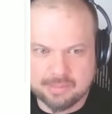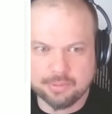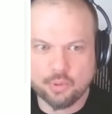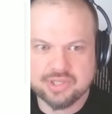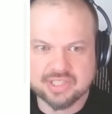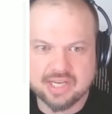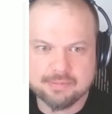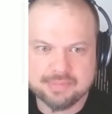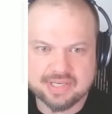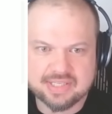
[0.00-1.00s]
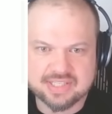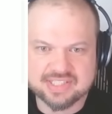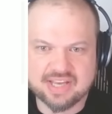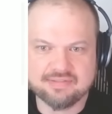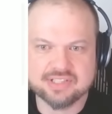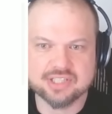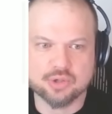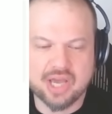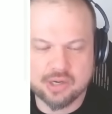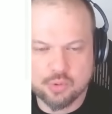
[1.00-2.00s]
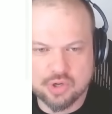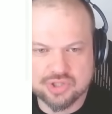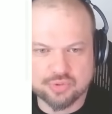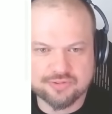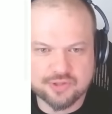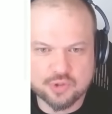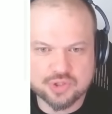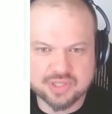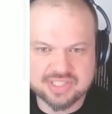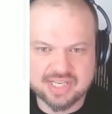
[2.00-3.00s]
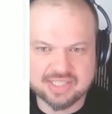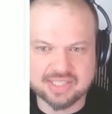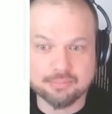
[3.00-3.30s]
Employees at the company's San Francisco headquarters refused to attend an